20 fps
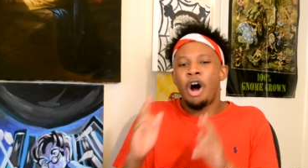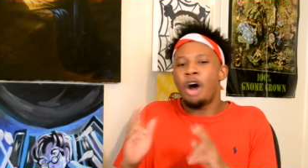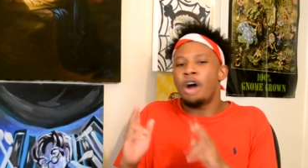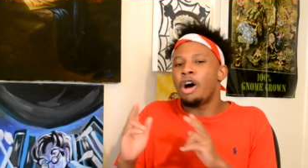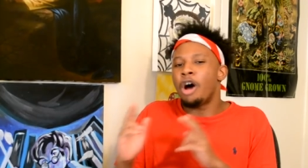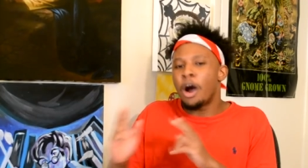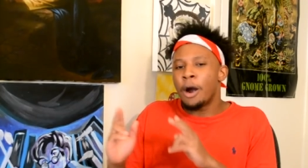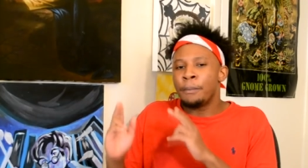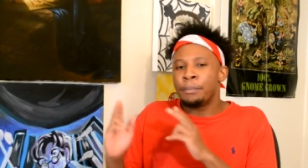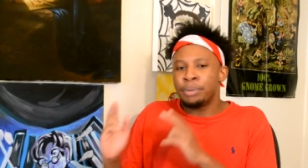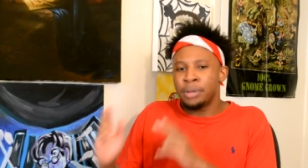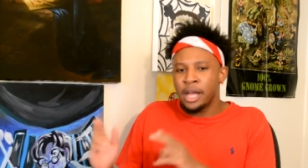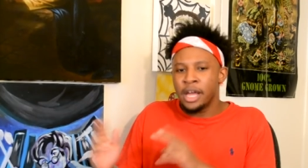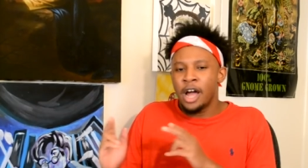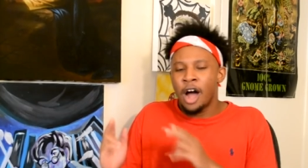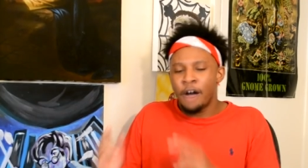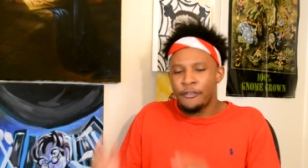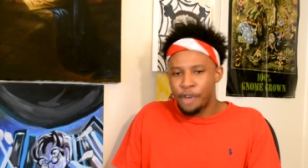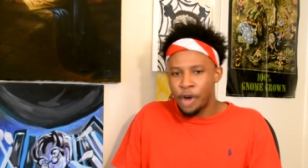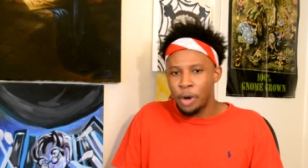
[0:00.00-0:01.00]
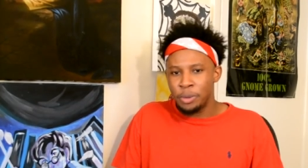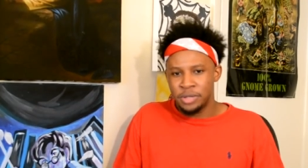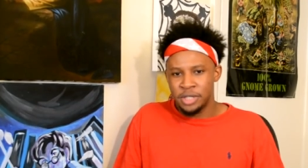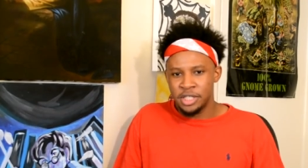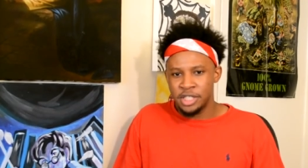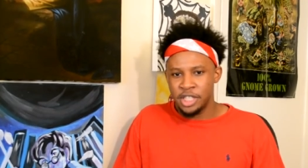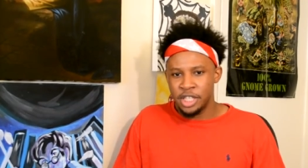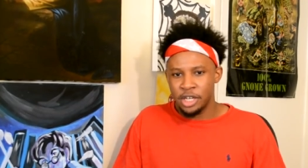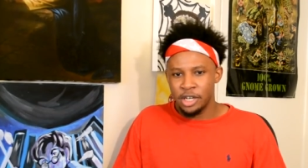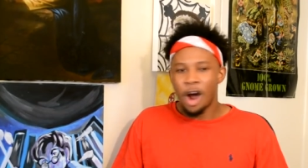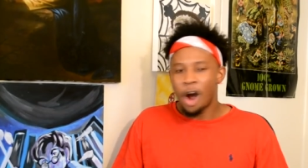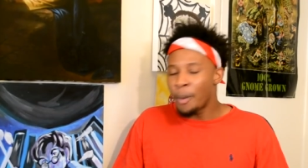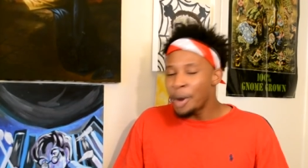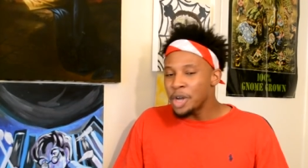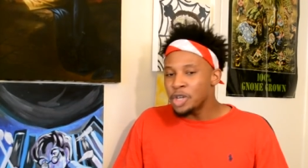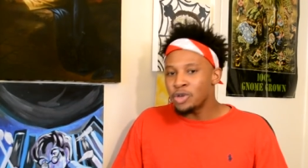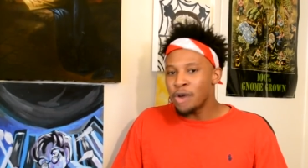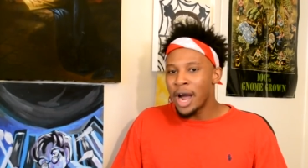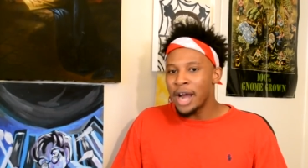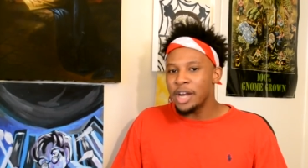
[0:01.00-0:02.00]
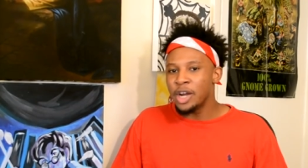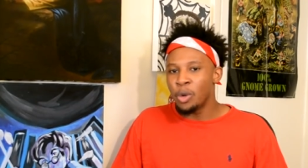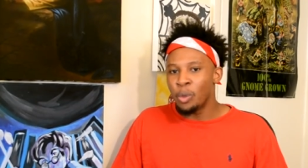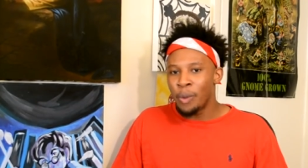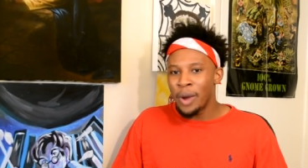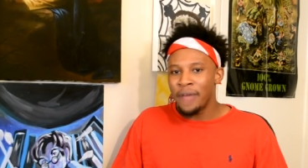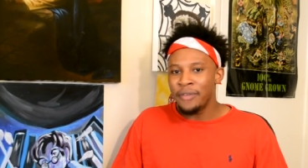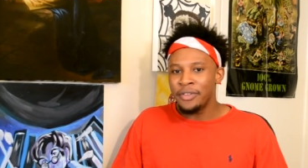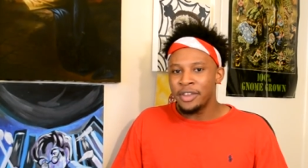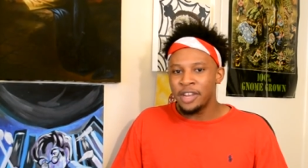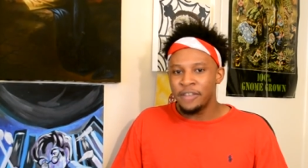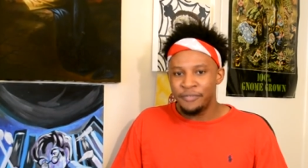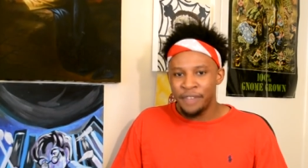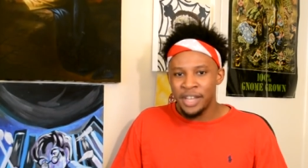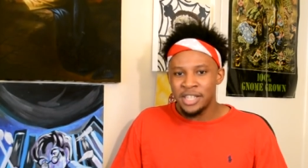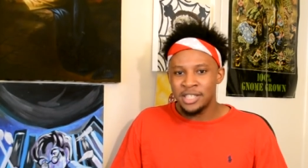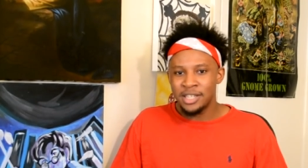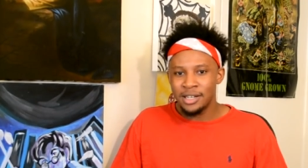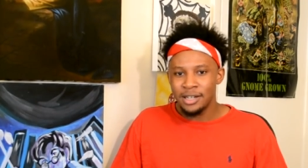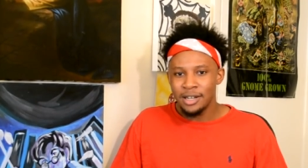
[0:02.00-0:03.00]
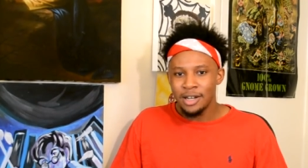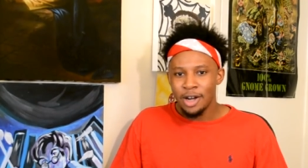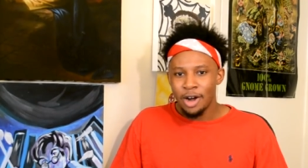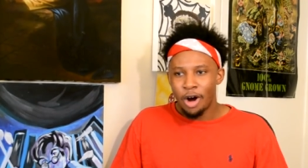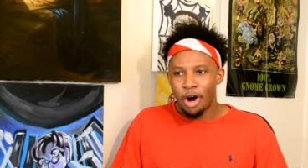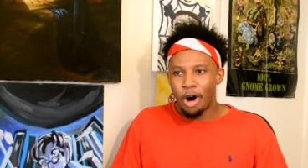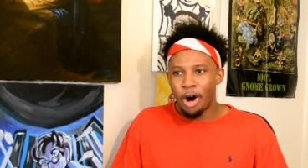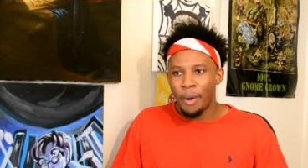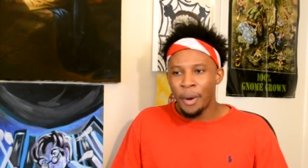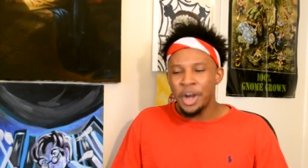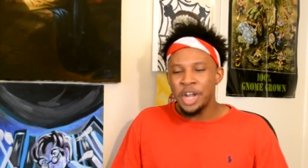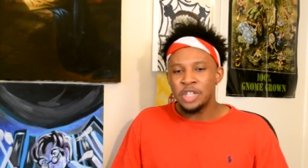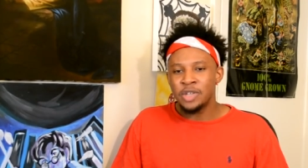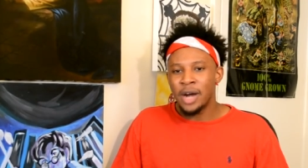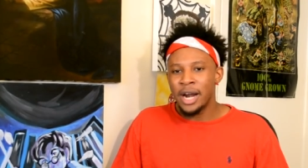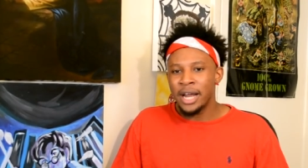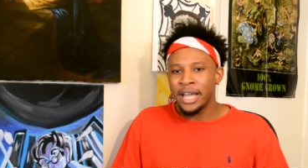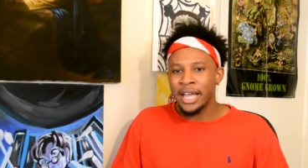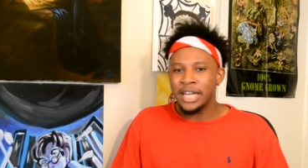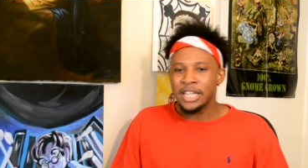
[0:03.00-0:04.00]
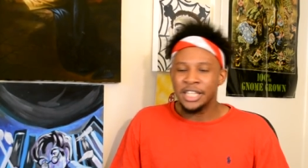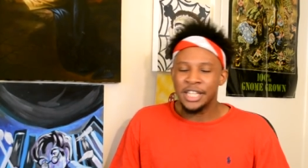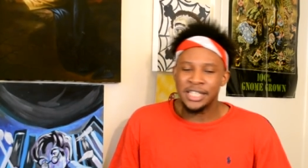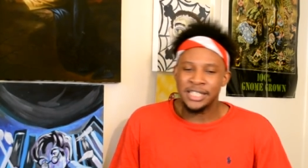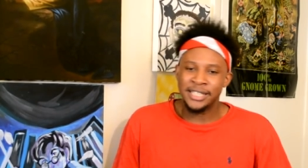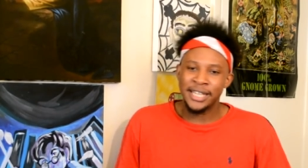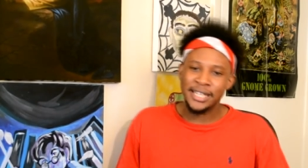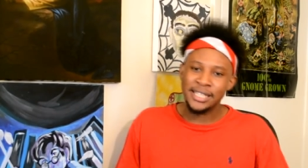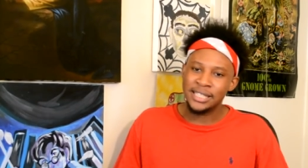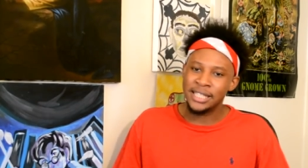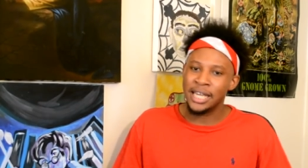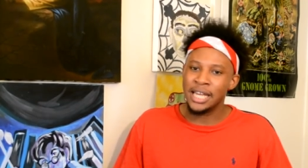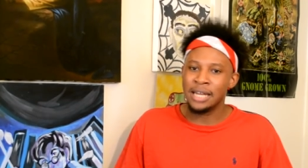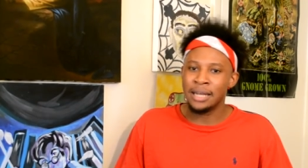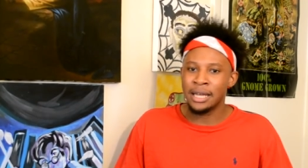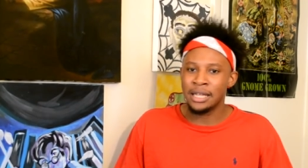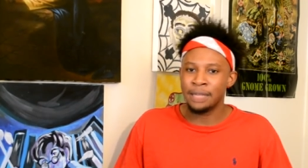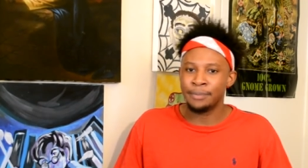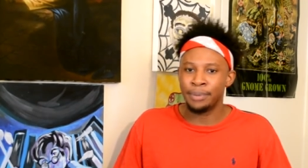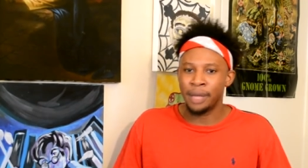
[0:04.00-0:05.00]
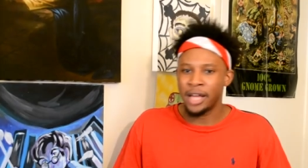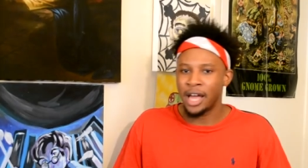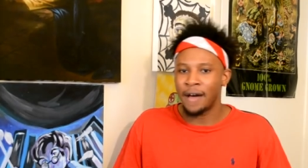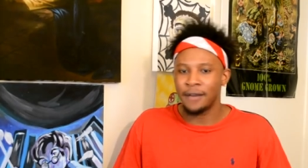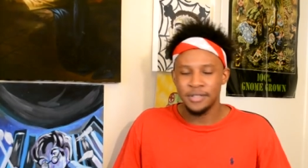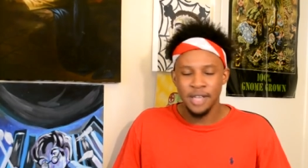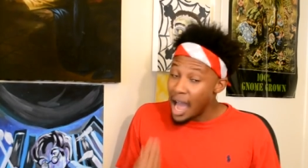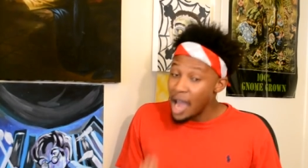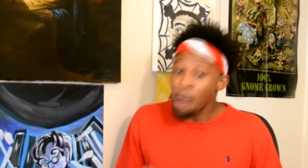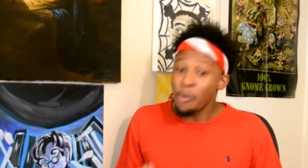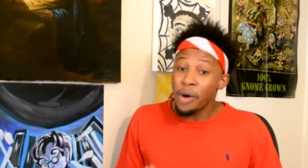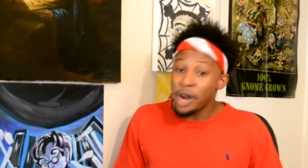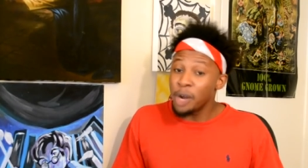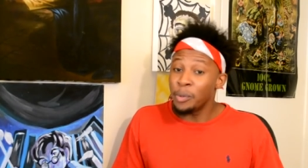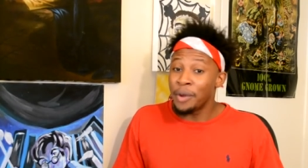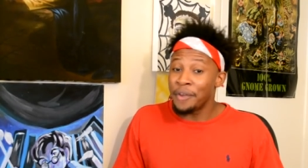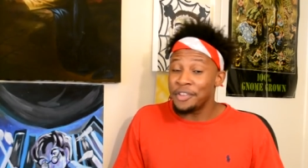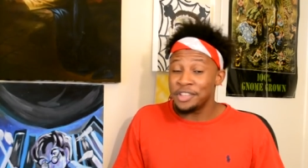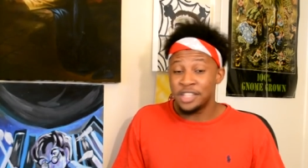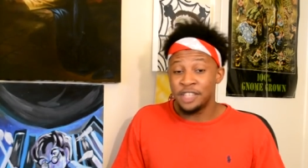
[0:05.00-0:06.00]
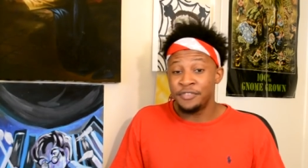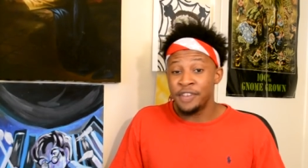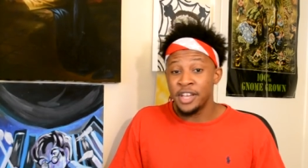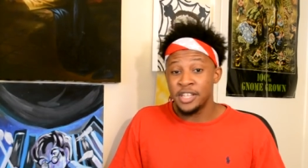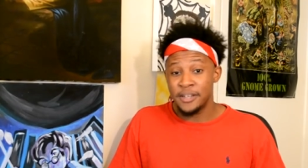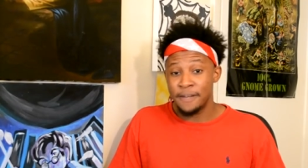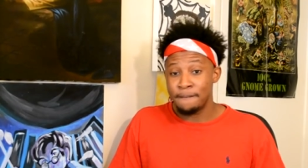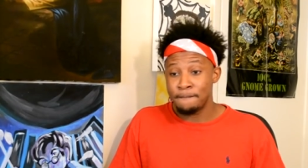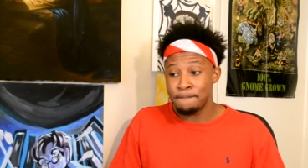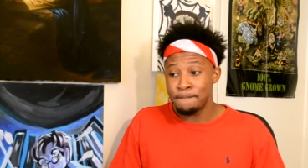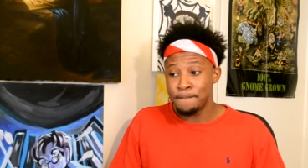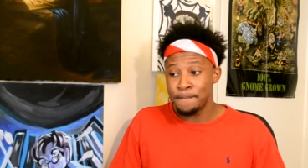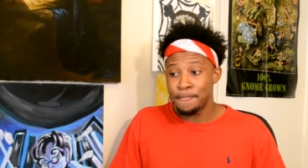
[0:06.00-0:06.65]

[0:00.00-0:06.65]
are our playoff hopes this year. Are we trying to win the division? Or are we just trying to get into the sixth seed and get the playoffs? I want to win this division.